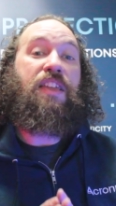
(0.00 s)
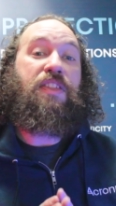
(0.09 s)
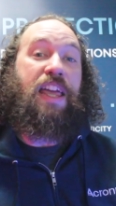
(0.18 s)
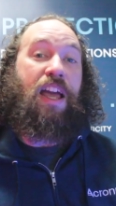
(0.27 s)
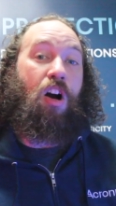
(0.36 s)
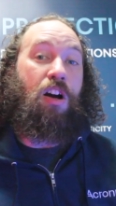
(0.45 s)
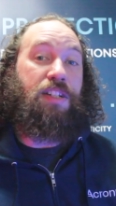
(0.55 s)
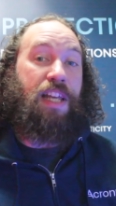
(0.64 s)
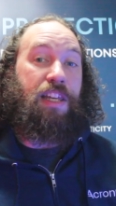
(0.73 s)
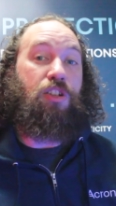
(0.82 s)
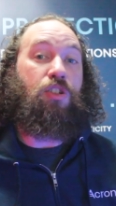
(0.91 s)
they are
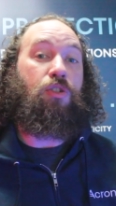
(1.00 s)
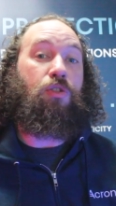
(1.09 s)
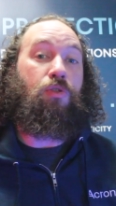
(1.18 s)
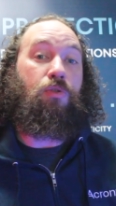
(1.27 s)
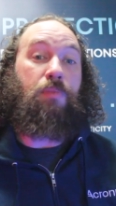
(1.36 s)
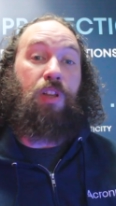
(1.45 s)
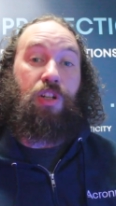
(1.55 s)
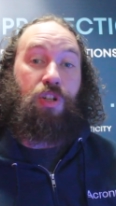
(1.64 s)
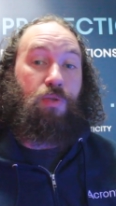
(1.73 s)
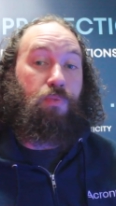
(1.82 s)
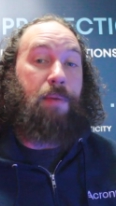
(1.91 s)
taken to
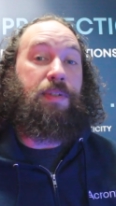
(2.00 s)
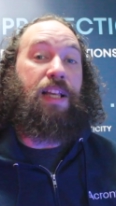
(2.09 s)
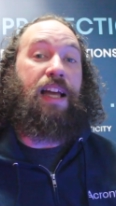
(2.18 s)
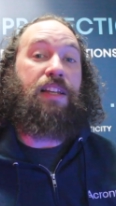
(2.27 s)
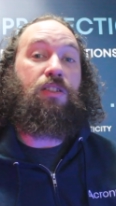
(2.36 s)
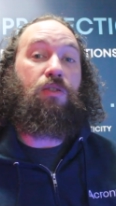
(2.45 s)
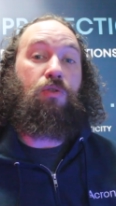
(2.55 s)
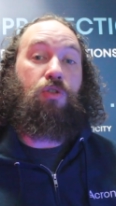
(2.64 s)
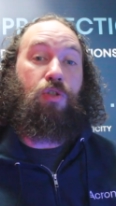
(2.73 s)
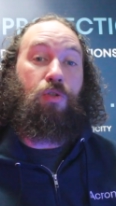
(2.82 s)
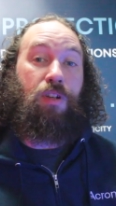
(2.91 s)
malicious websites
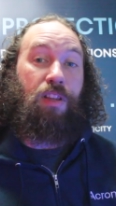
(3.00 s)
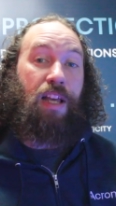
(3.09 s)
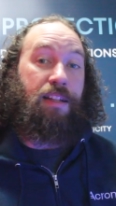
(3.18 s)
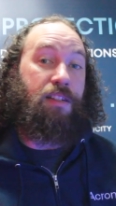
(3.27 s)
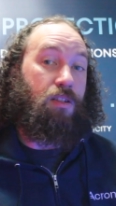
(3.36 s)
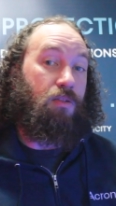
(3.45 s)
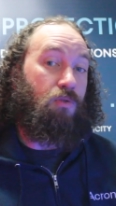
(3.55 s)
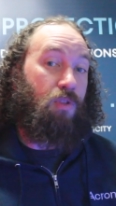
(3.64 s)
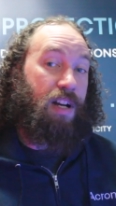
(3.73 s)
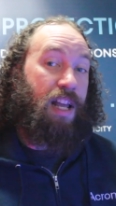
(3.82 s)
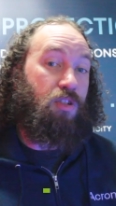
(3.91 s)
to collect
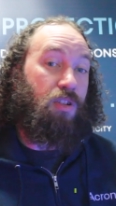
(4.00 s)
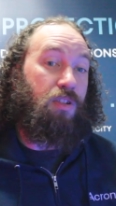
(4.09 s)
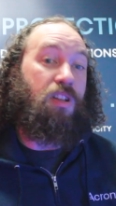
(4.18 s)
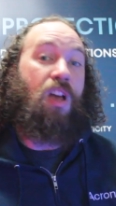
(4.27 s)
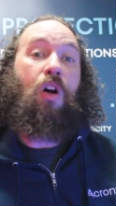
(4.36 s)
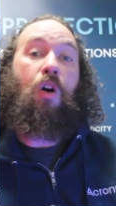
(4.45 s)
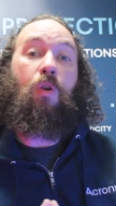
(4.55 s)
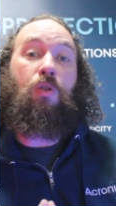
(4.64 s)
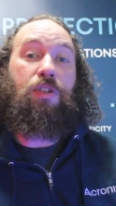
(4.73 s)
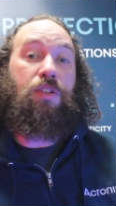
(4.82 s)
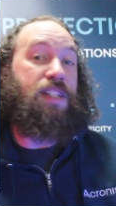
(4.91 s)
credentials
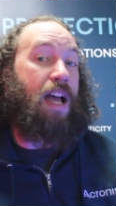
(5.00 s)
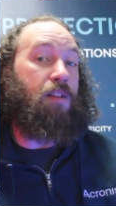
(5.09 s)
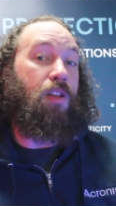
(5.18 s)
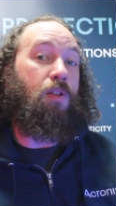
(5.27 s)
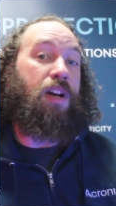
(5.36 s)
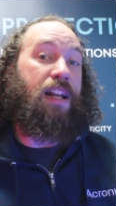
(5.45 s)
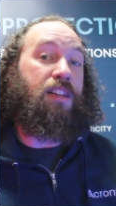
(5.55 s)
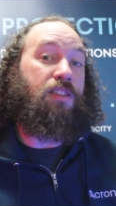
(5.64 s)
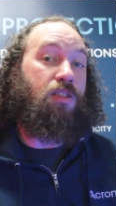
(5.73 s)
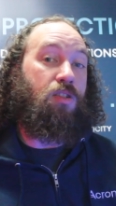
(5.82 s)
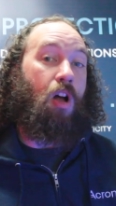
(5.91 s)
or to download and
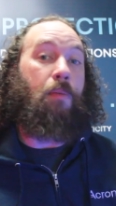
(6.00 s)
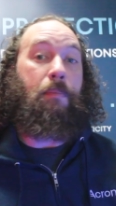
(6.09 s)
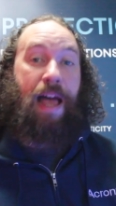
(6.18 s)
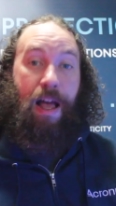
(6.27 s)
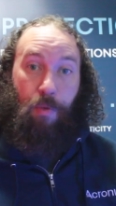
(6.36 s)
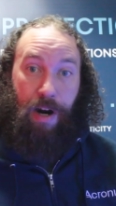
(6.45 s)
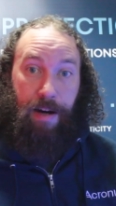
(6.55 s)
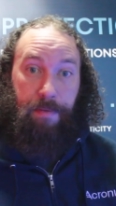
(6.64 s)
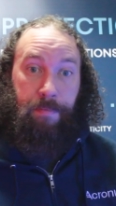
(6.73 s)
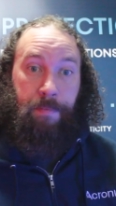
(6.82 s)
install malware.